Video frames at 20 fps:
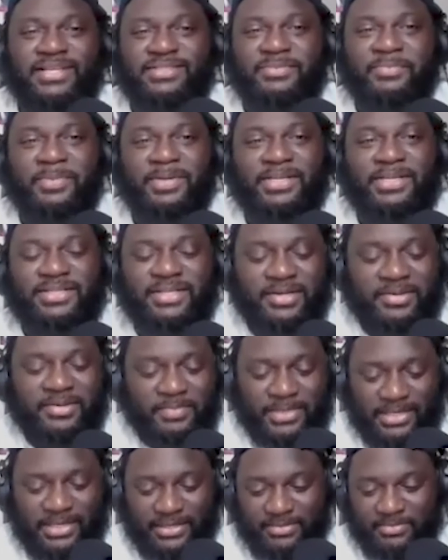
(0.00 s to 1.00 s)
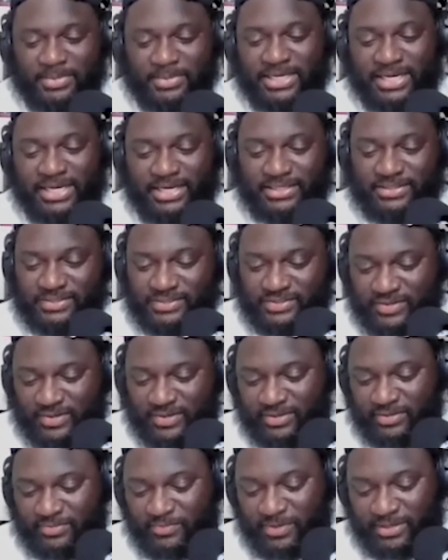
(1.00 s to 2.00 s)
are messed up, man. My days are
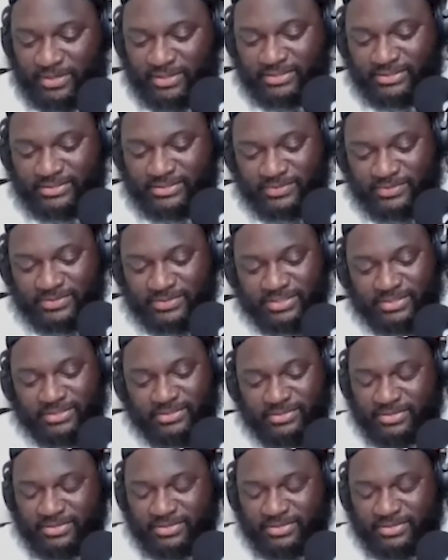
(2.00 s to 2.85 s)
starting to run into each other.